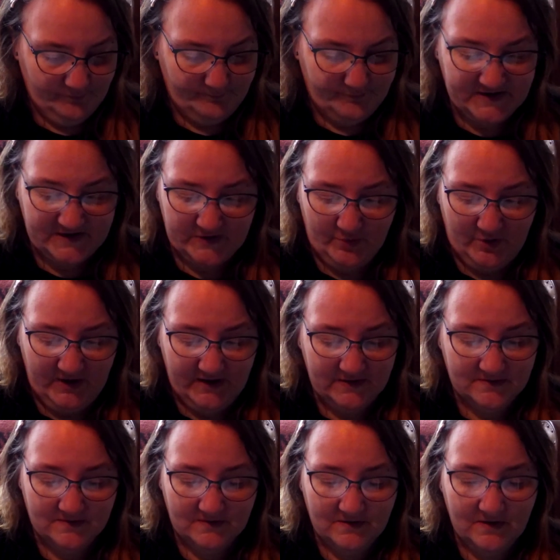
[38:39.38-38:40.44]
but anyway,
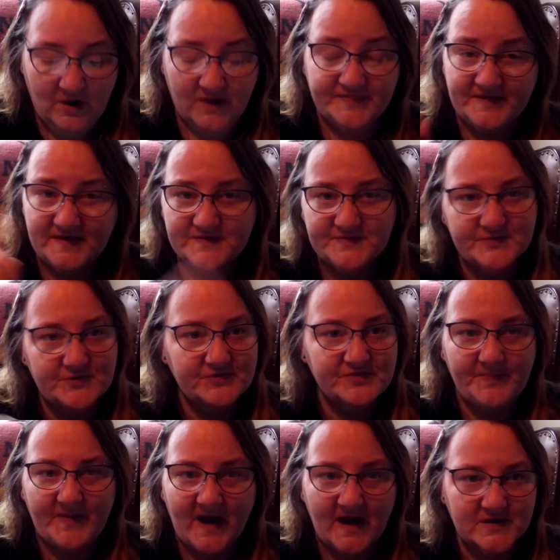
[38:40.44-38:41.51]
these are the
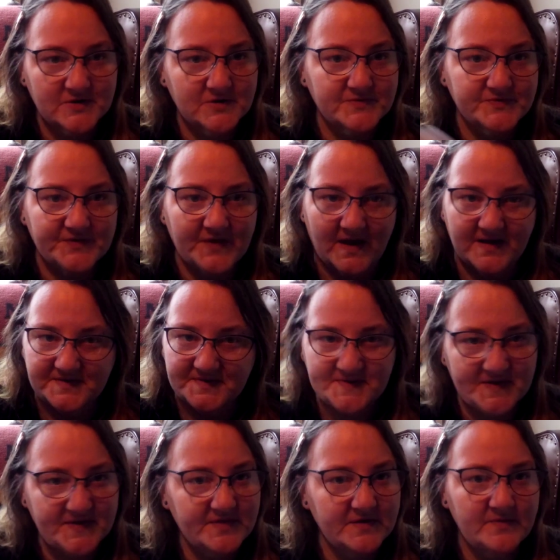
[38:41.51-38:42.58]
patterns. I
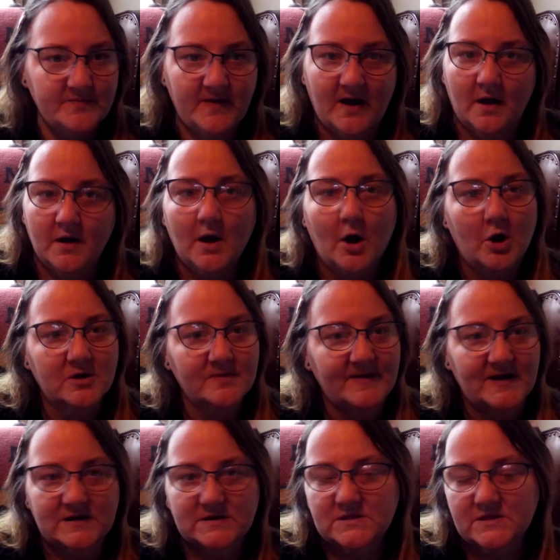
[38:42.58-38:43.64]
see them. I
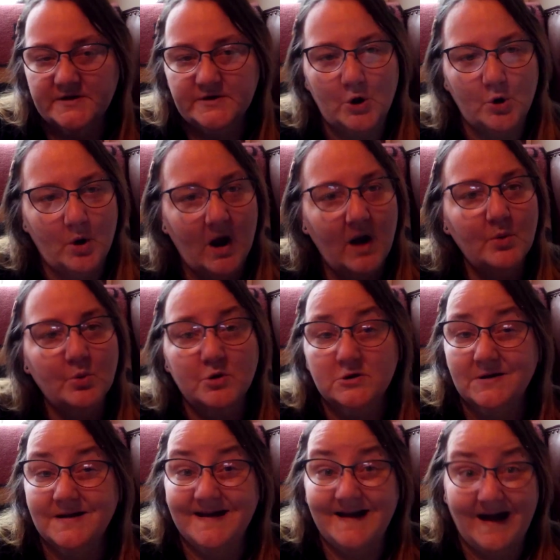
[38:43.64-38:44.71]
automatically know I will
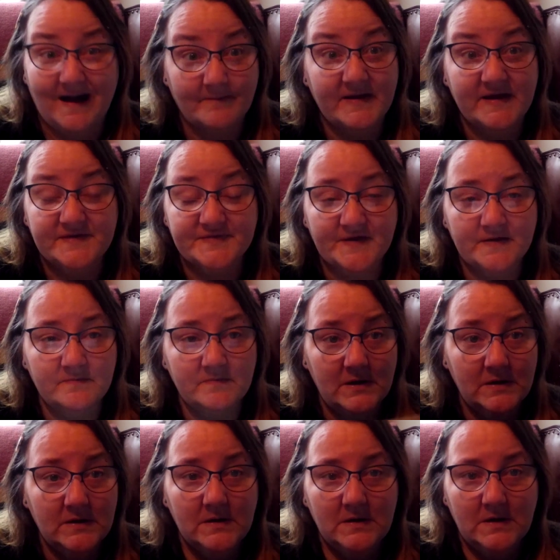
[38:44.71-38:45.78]
not make them
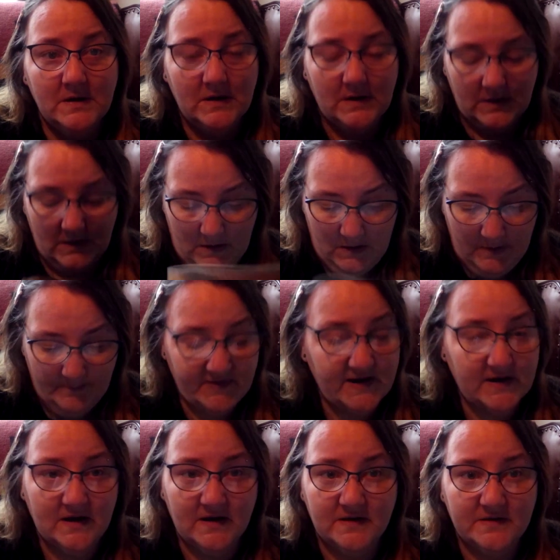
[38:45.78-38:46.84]

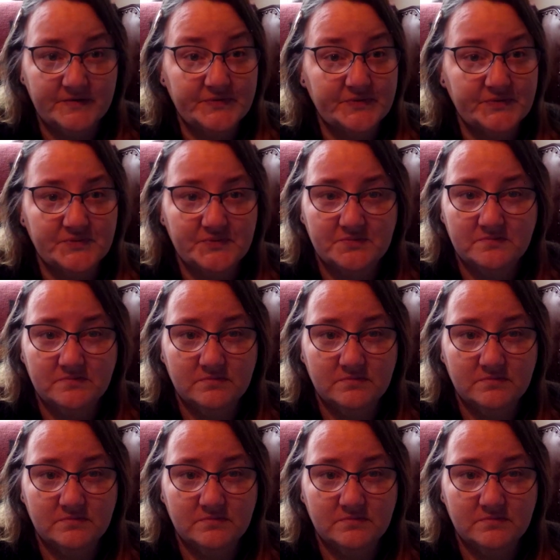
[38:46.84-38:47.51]
because,